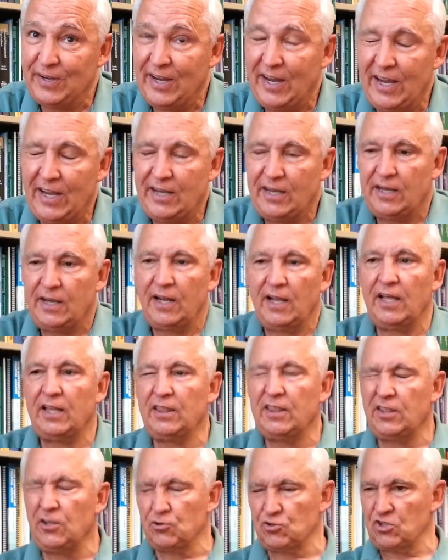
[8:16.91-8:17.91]
And
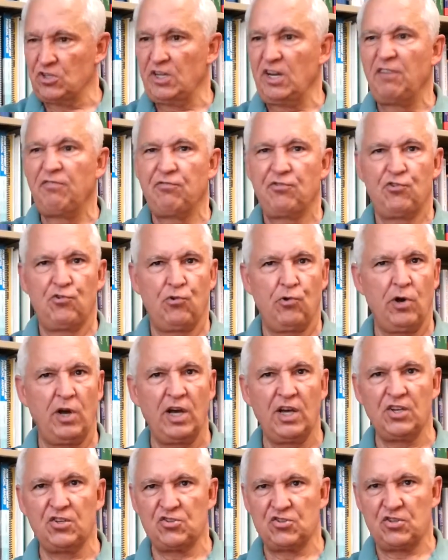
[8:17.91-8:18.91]
there's enough
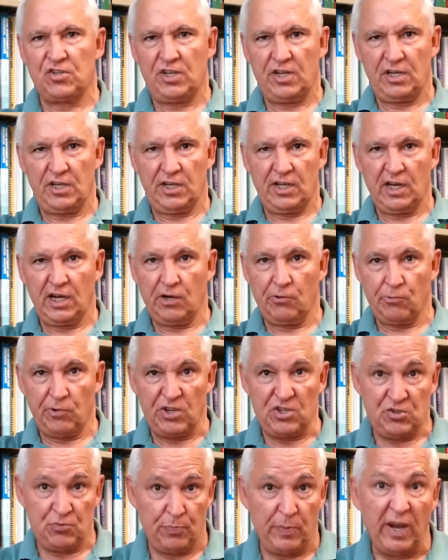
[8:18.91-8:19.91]
trust and kind of
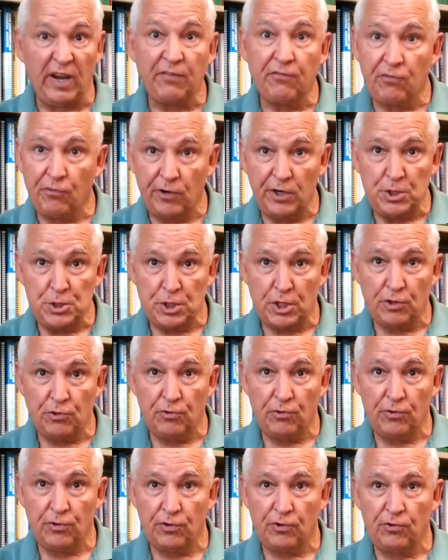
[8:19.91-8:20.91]
respect for each
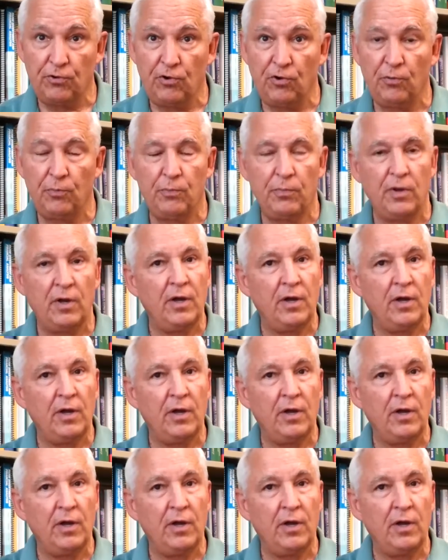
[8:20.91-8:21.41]
other in the group